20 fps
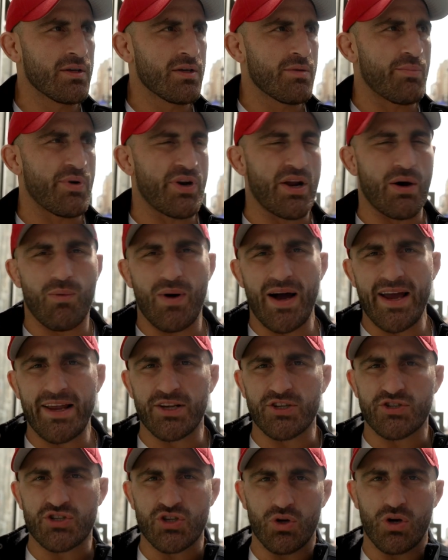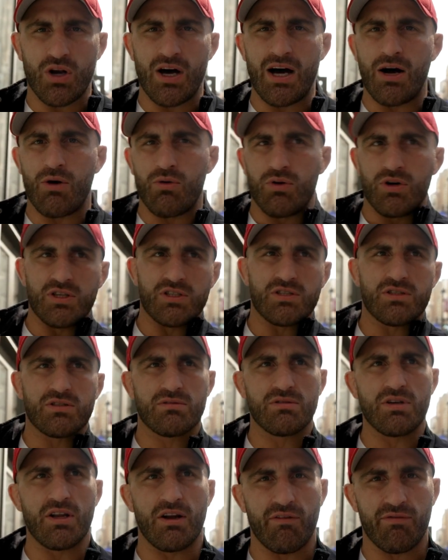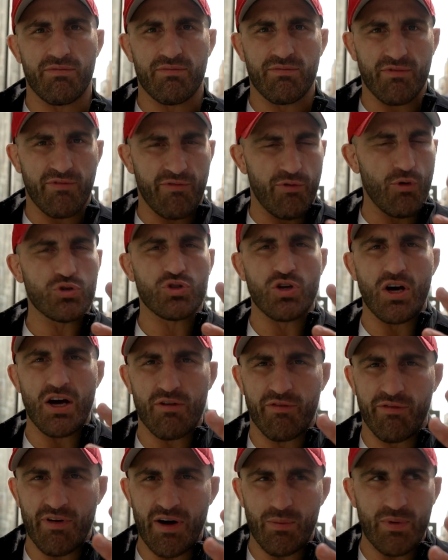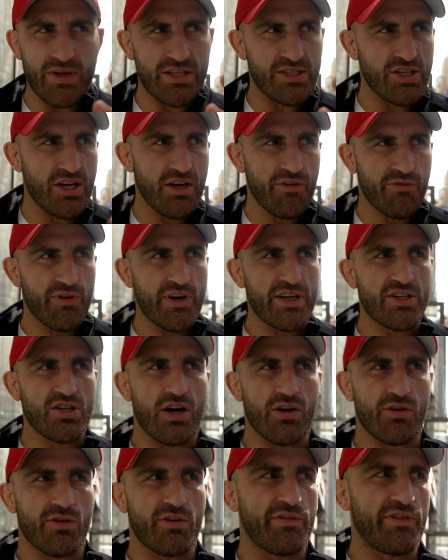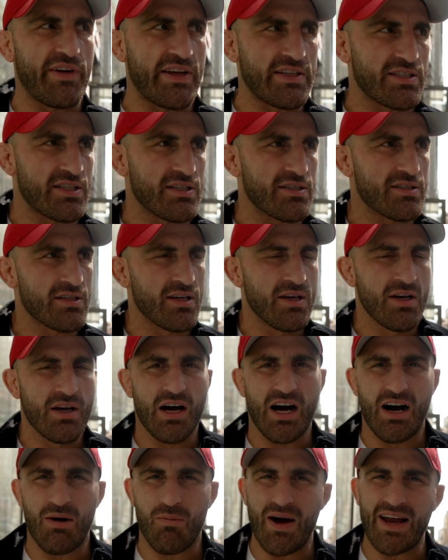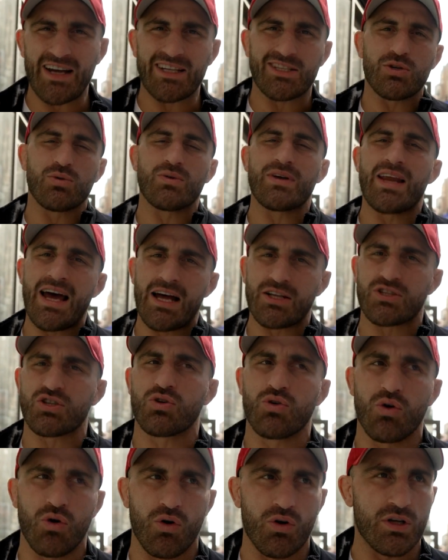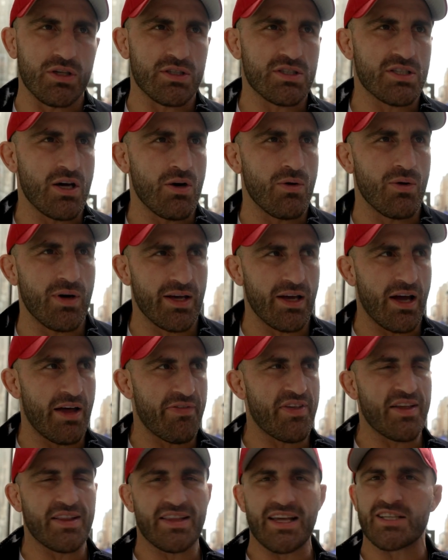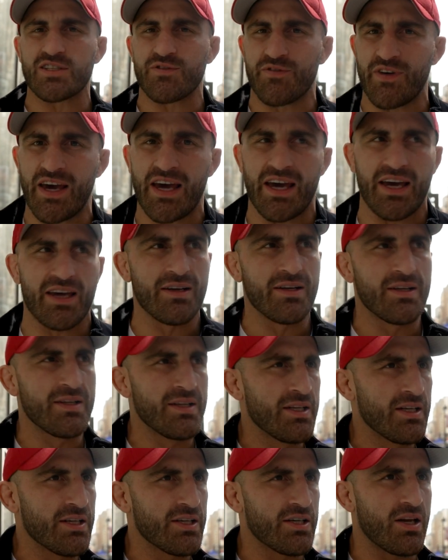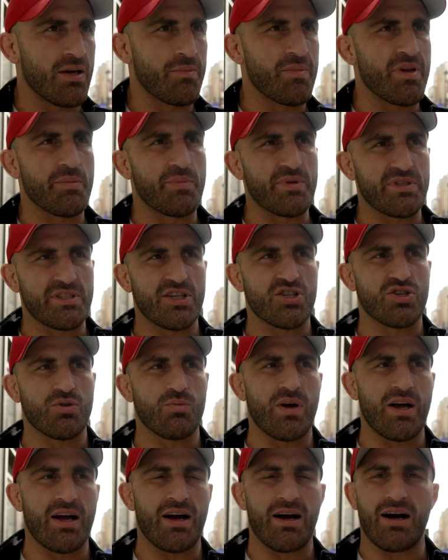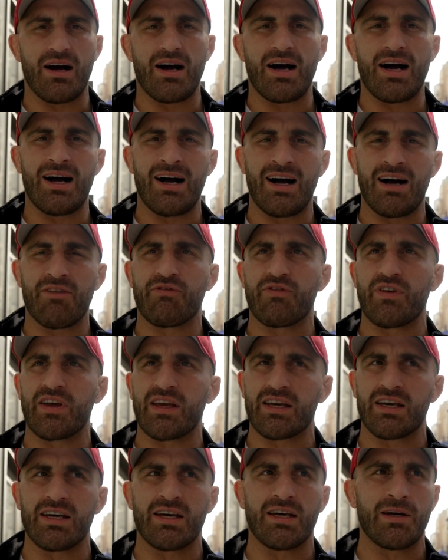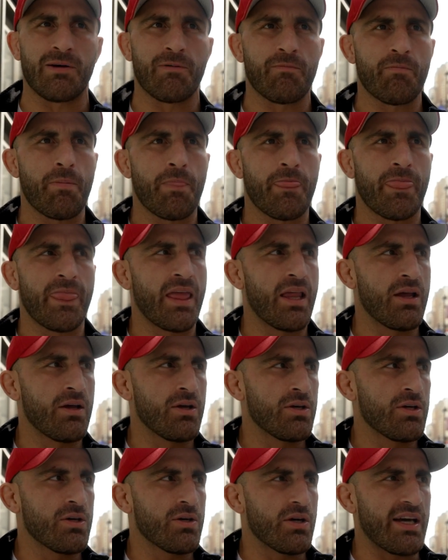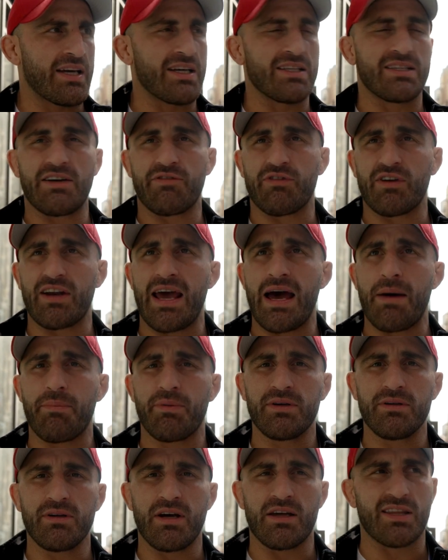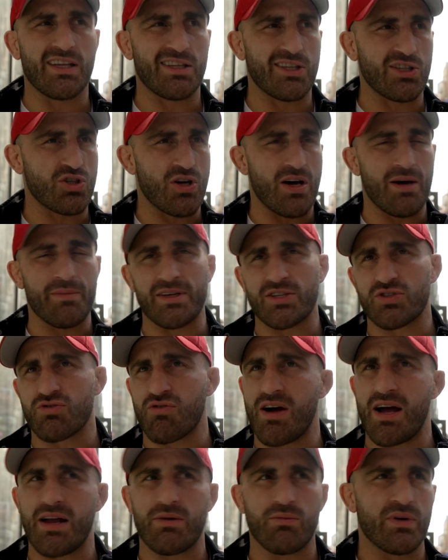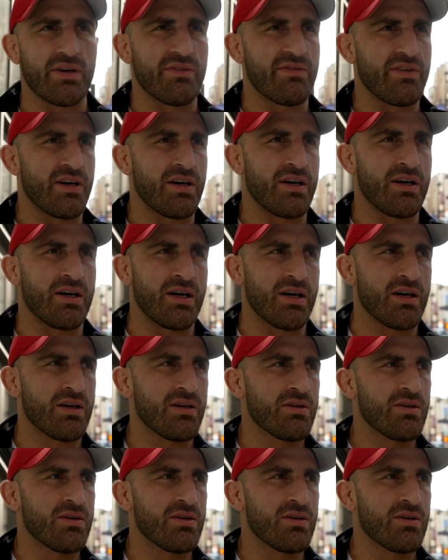but I waited till I was, 4 title fight wins, 3 title defenses. I waited until now to call it, so I think that's fair. I'm in a position where I think it could definitely happen. I think the timing's right. With the